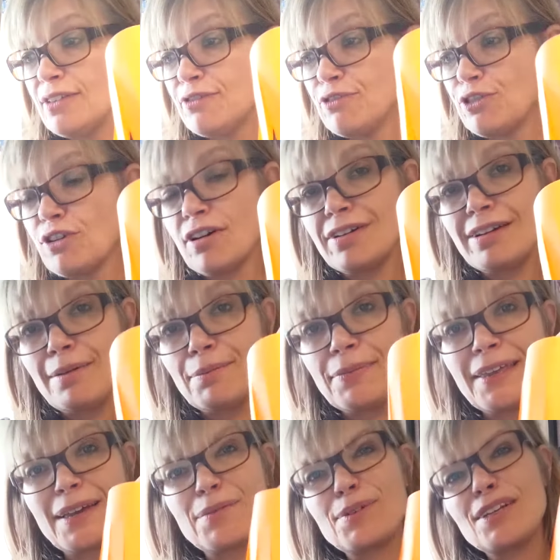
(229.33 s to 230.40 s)
the front garden. I
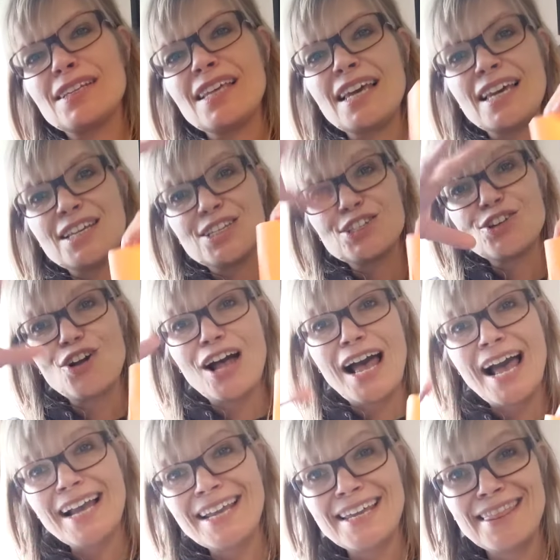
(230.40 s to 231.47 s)
think I'm going to start
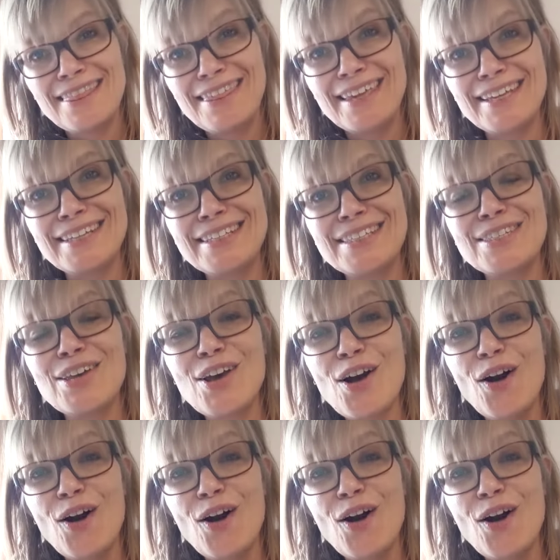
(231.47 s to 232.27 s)
hanging things